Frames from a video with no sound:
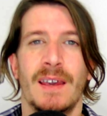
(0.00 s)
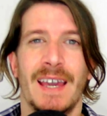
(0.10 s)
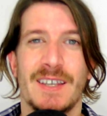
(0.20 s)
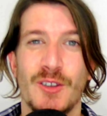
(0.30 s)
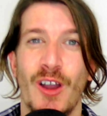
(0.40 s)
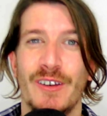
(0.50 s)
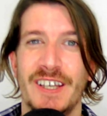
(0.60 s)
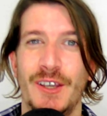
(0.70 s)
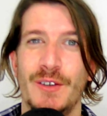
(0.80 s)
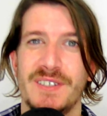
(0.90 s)
It's not
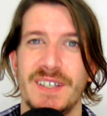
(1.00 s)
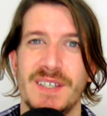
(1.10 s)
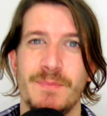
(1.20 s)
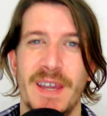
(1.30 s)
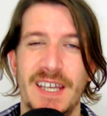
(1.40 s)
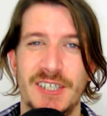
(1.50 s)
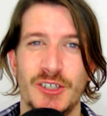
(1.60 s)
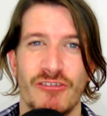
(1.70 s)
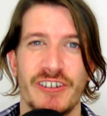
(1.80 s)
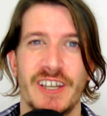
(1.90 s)
only used in
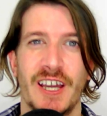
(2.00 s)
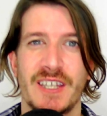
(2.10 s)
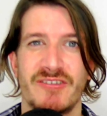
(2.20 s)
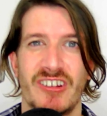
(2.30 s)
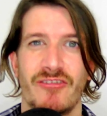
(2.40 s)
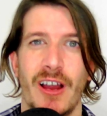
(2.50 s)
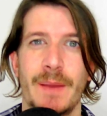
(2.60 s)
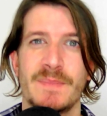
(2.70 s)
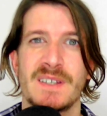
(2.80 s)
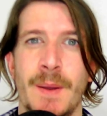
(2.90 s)
speech or in nursery
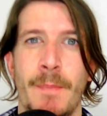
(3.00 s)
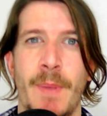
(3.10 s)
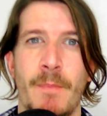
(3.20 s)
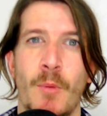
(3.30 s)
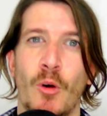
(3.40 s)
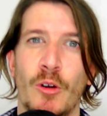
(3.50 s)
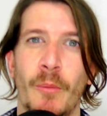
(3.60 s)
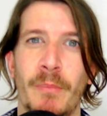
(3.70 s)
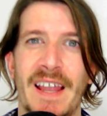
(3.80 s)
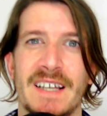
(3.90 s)
rhymes, but more
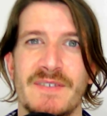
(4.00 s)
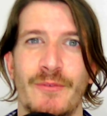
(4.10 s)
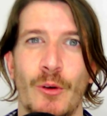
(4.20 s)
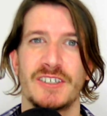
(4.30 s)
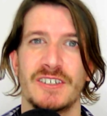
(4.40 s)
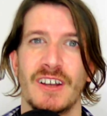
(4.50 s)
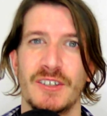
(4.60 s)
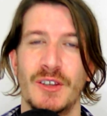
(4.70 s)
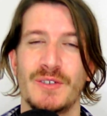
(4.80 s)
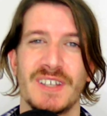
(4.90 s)
complex forms are
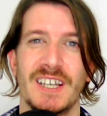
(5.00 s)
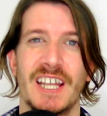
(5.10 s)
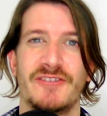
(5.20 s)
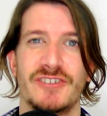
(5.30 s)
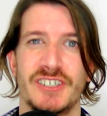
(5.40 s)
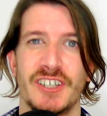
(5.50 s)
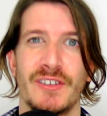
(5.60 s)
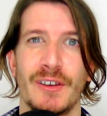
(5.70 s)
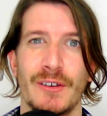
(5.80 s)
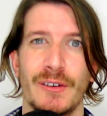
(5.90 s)
used in literature
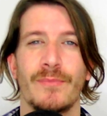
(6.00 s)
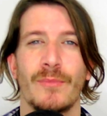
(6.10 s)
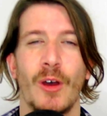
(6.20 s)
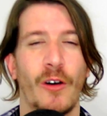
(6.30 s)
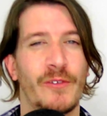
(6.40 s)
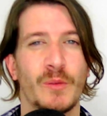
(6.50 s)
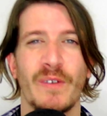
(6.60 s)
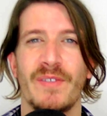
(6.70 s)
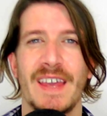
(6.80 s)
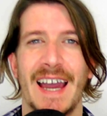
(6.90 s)
too, often
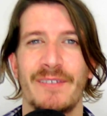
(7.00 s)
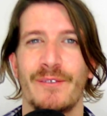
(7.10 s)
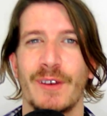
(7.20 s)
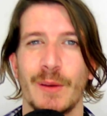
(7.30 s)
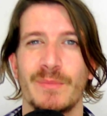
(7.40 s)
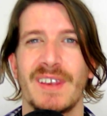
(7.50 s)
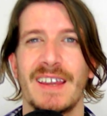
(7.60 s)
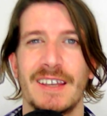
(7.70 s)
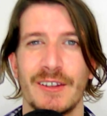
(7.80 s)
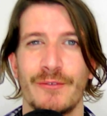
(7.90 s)
with the adverb
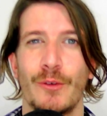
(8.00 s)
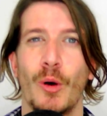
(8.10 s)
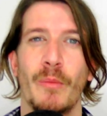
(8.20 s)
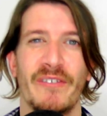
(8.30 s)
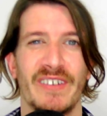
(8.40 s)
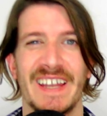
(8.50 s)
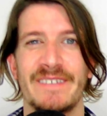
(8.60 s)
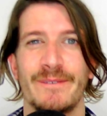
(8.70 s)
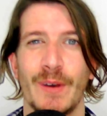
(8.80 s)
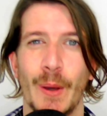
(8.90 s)
taking the form of an
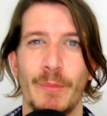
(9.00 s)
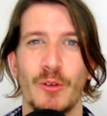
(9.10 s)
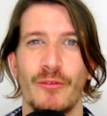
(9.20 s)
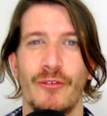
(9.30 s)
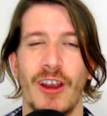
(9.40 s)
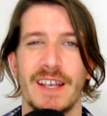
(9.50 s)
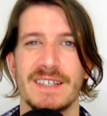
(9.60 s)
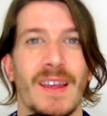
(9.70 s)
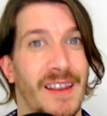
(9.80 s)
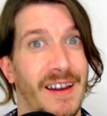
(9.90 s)
adverbial
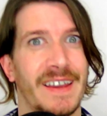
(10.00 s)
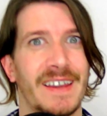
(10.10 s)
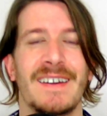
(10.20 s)
phrase, like